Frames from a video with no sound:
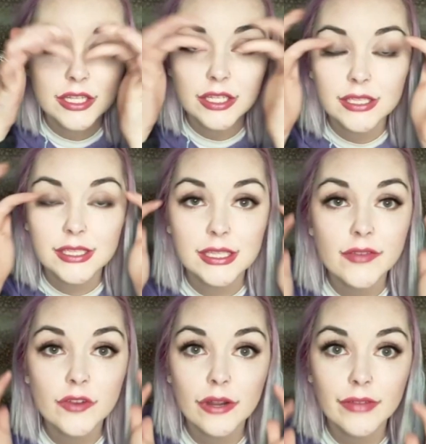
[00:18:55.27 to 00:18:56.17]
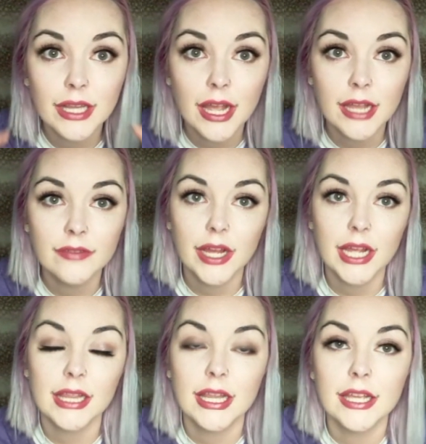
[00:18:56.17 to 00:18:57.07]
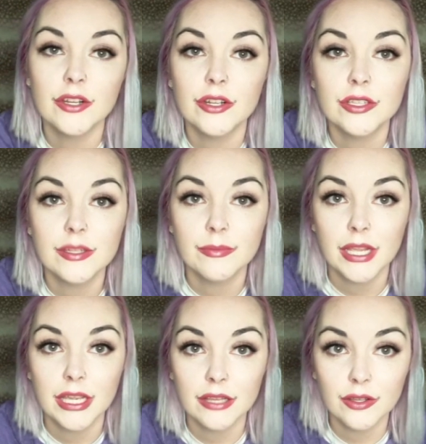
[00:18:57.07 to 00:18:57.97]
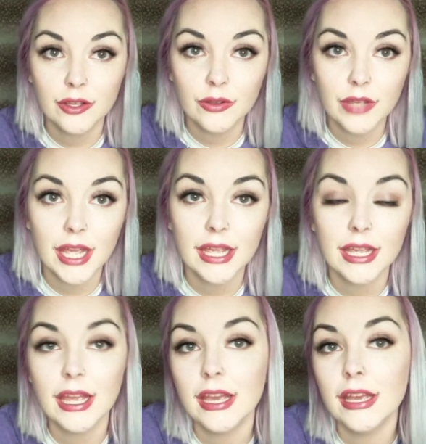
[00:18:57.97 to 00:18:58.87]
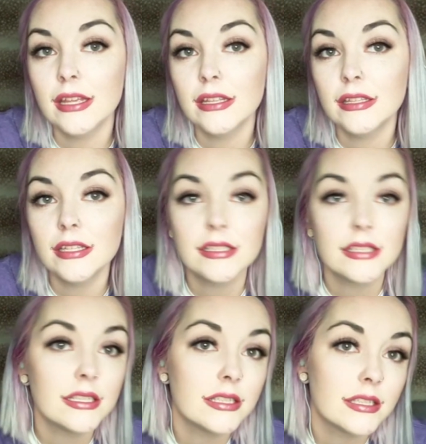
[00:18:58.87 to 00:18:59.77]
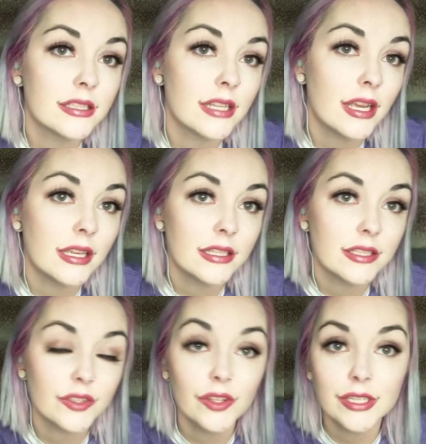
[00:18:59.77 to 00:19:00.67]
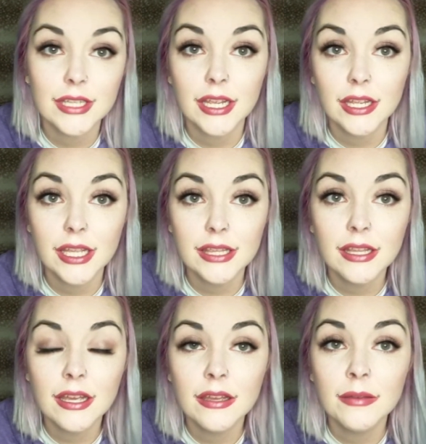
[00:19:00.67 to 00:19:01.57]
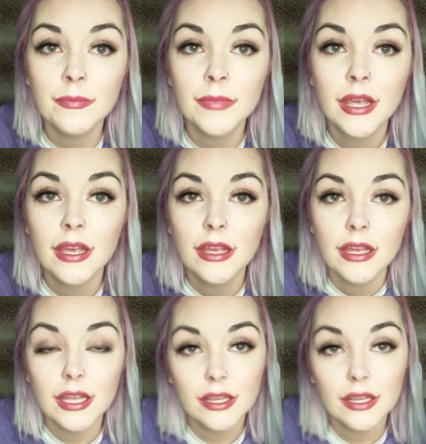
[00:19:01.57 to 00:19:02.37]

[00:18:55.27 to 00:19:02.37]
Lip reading: sliver of a line of eyeliner to make it look okay. And this is as good as I could get them. It